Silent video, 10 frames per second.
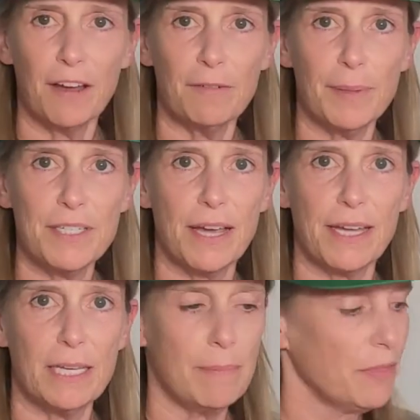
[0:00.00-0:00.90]
off by
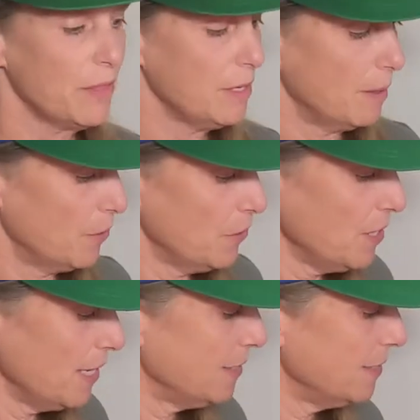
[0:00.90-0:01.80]
talking about the number
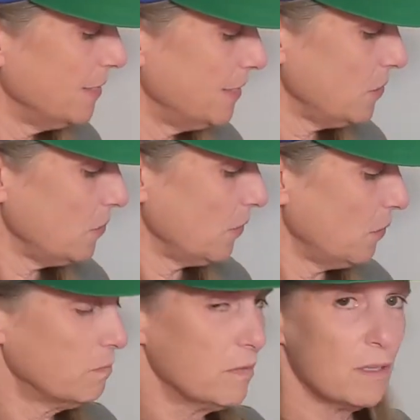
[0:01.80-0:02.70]
0.
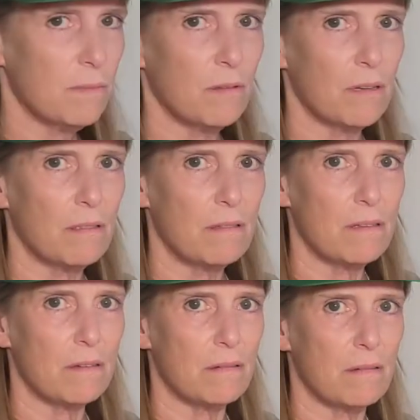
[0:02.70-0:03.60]
Let's put a
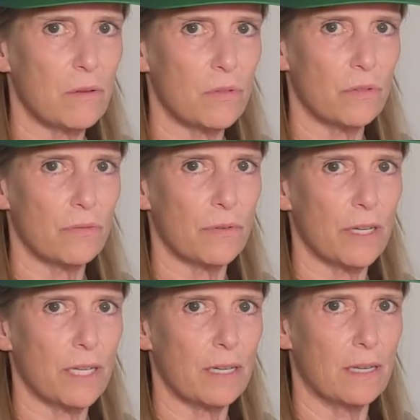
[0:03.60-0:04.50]
little closer for you.